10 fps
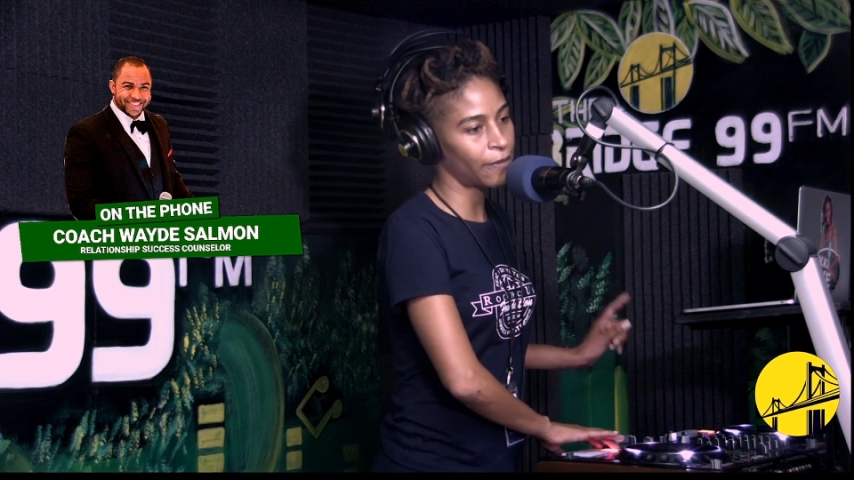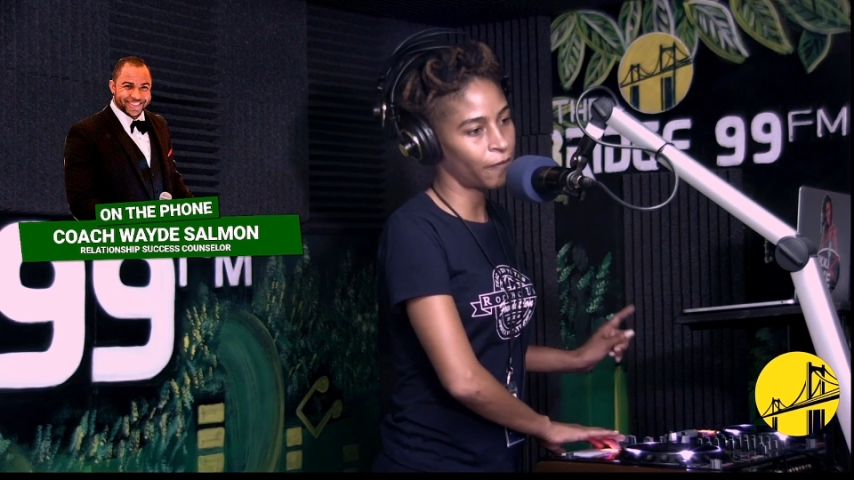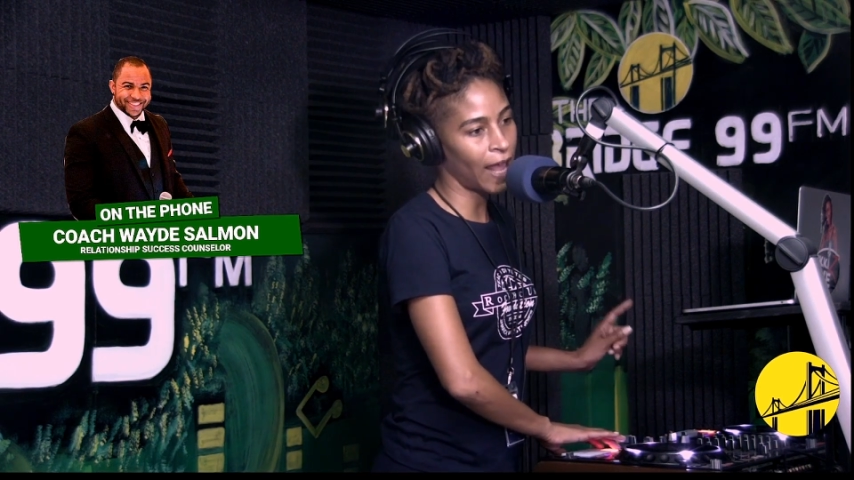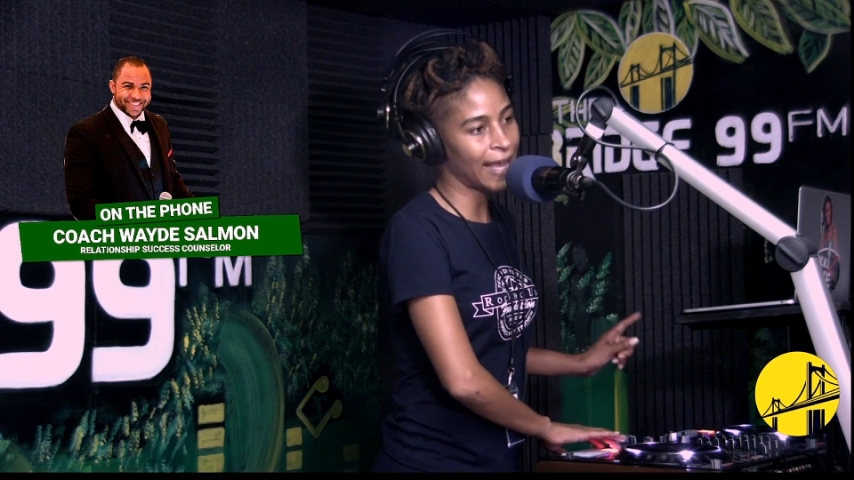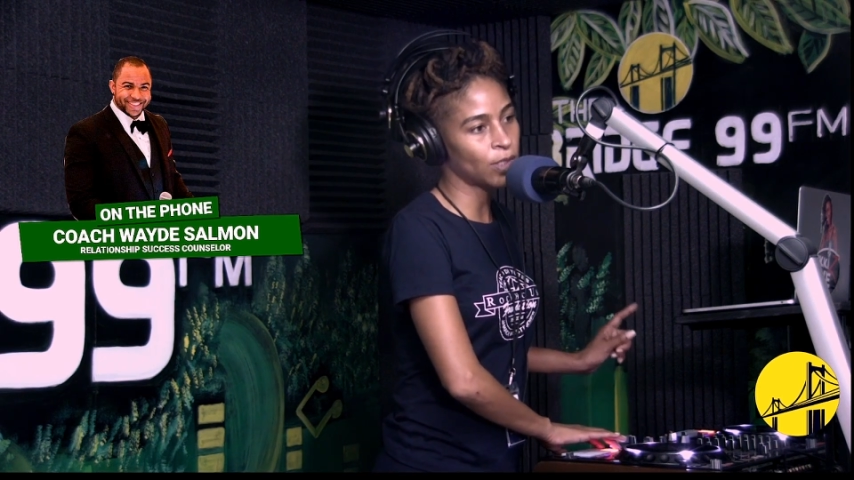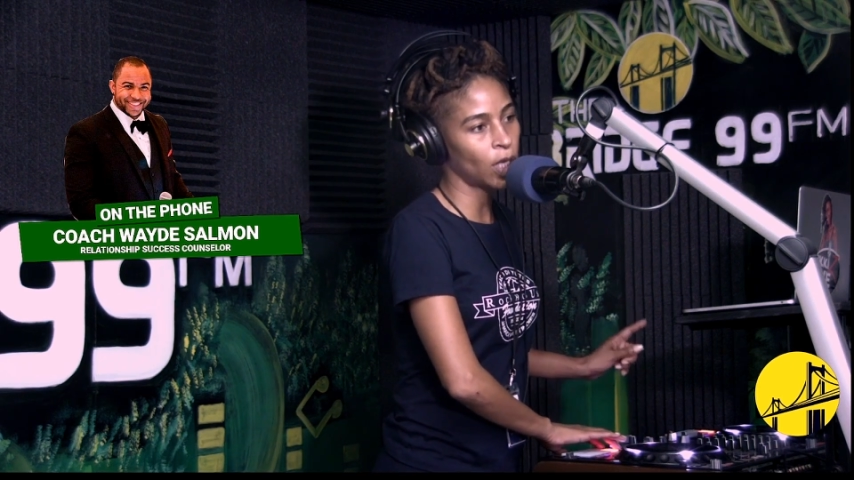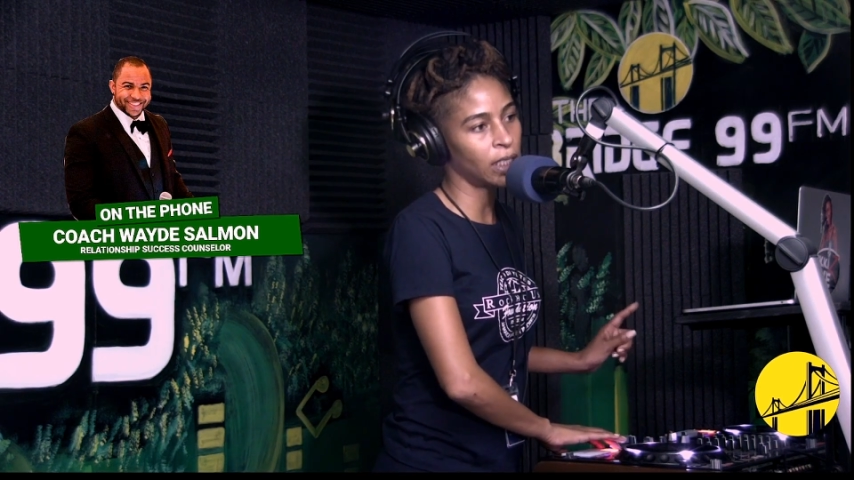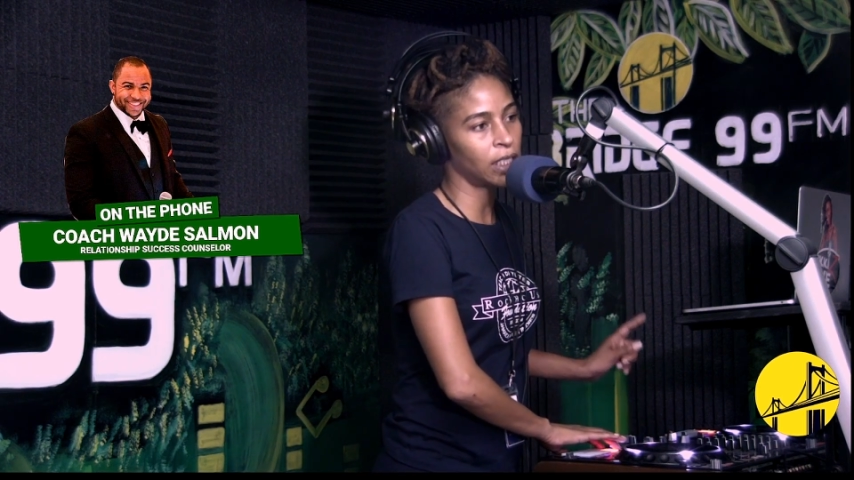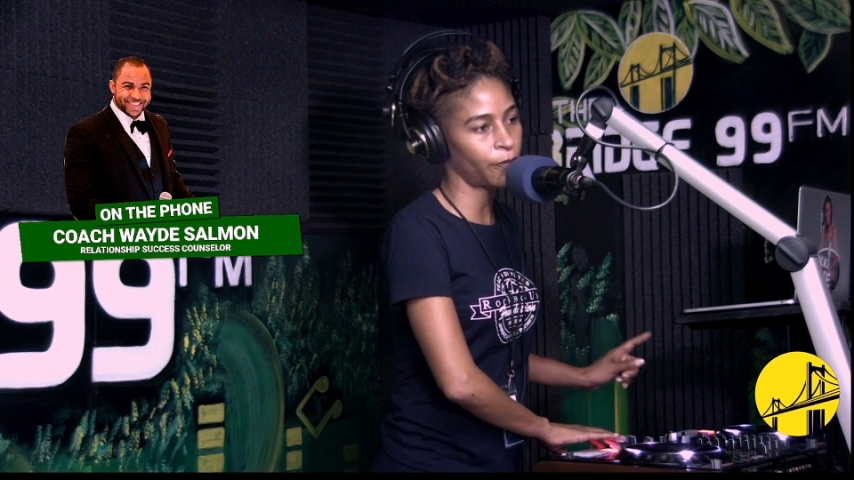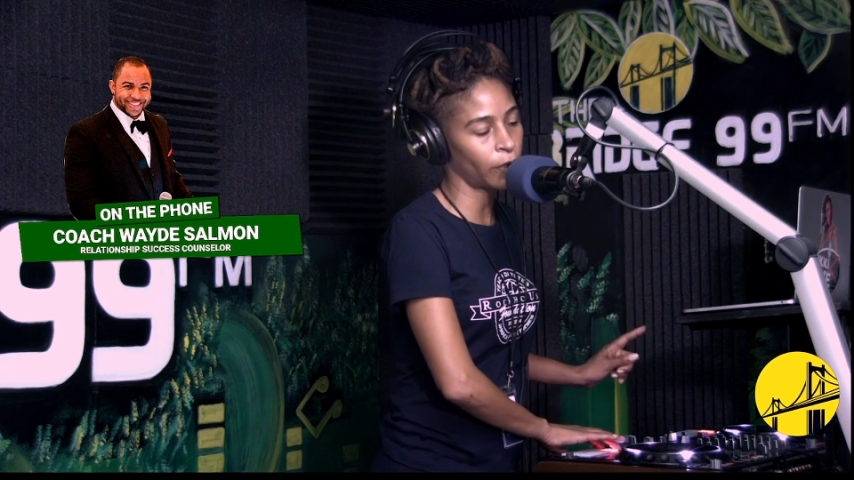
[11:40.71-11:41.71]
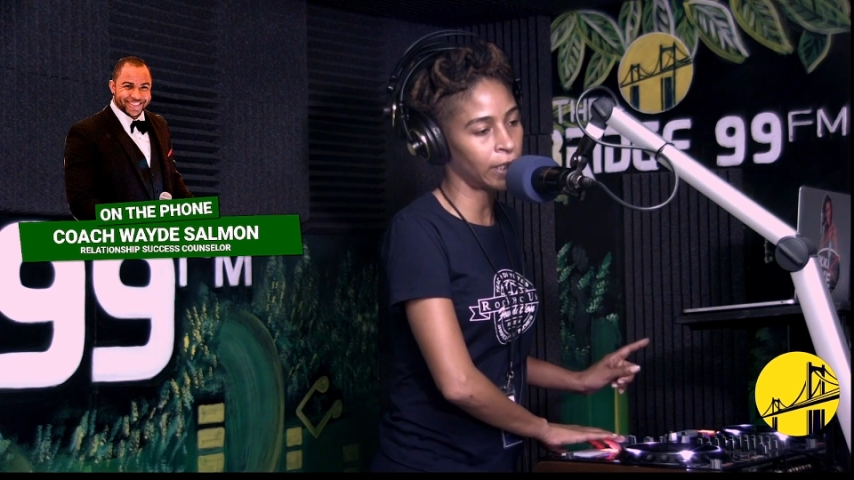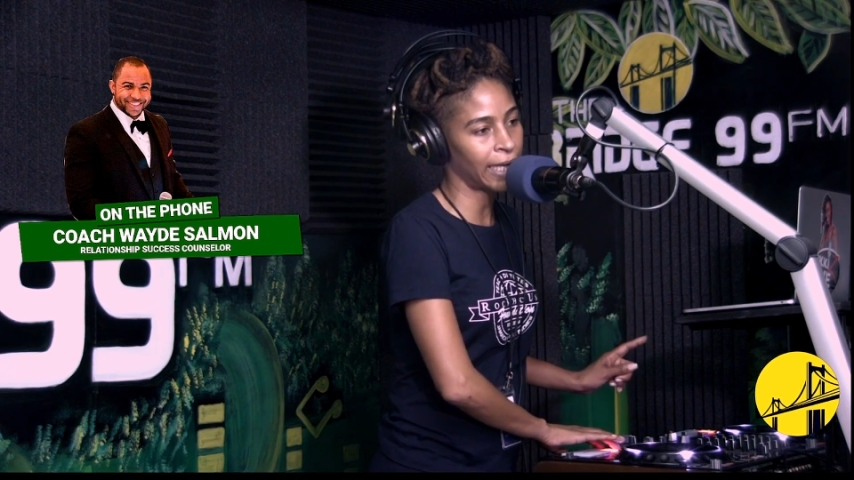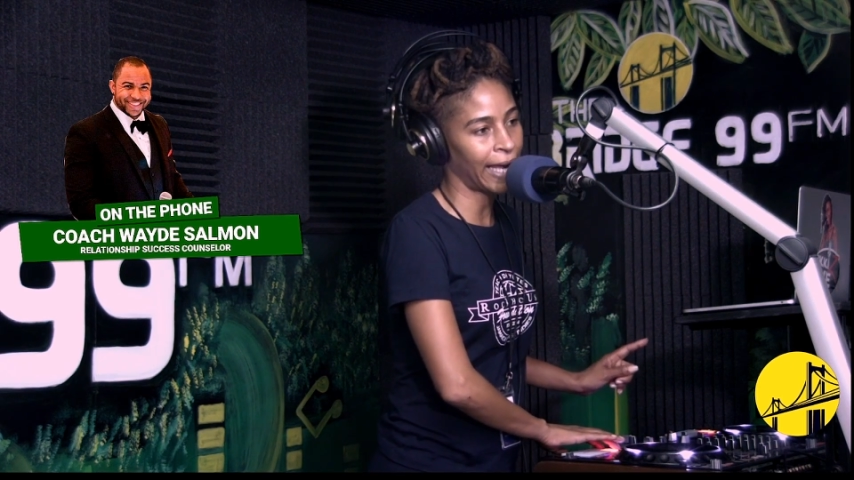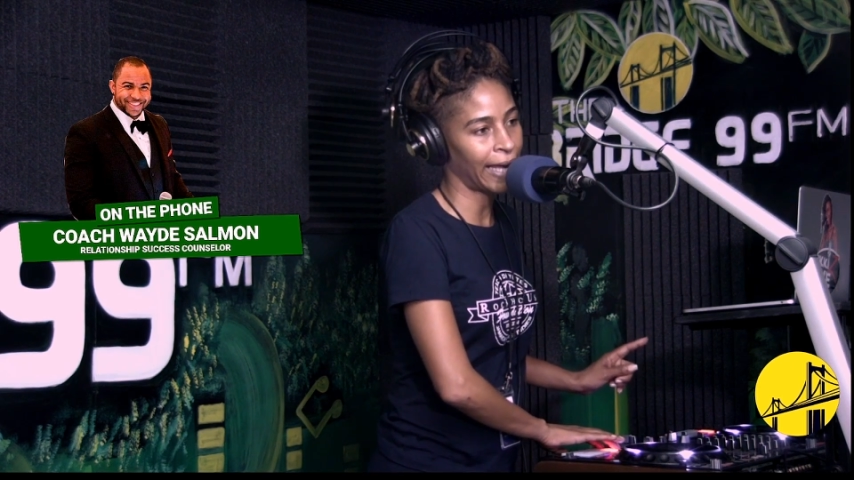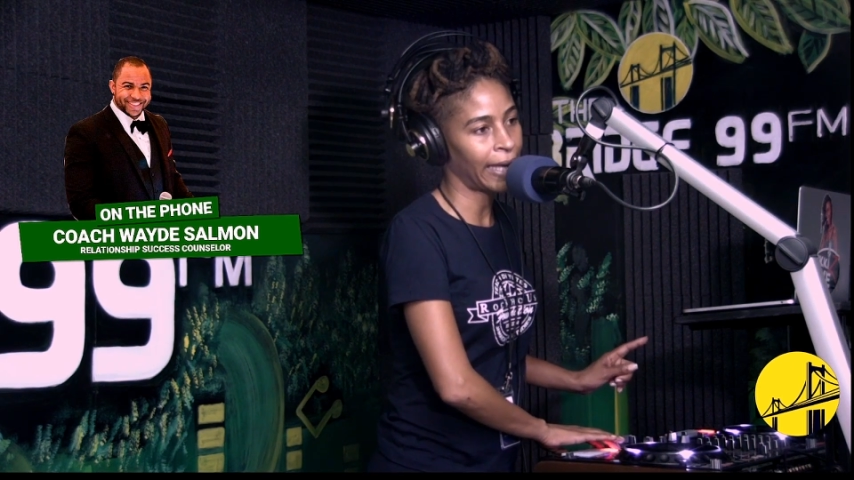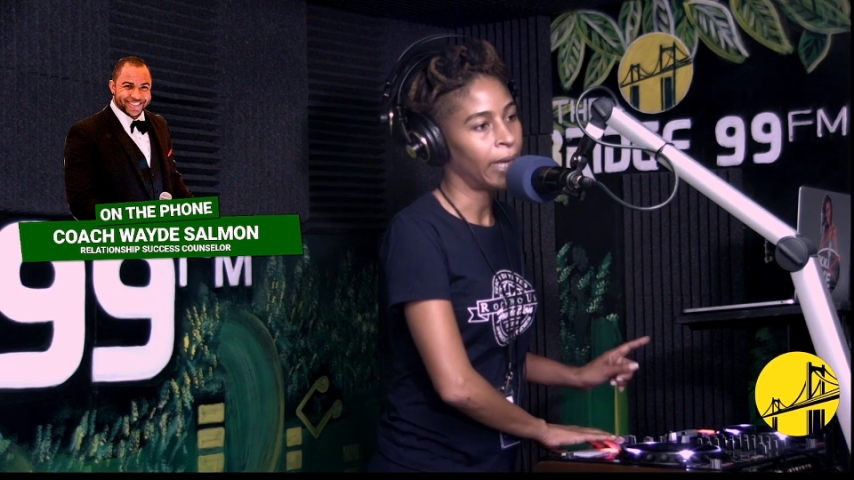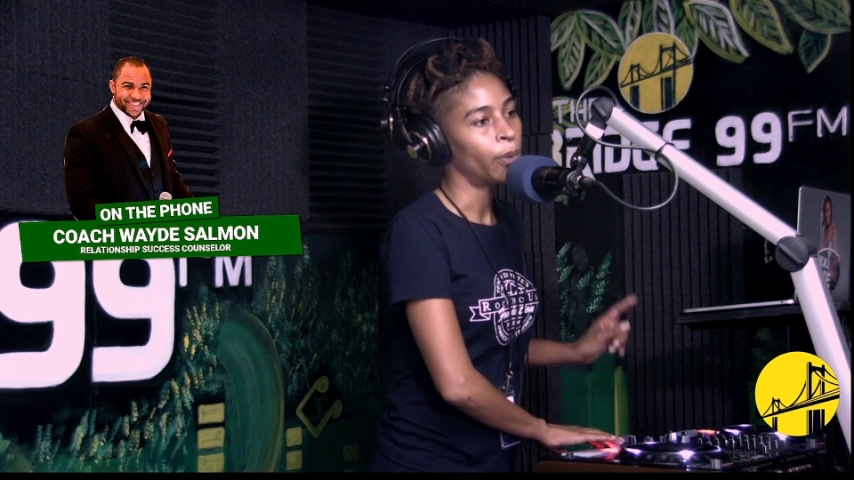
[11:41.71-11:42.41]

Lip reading: flags on a different day.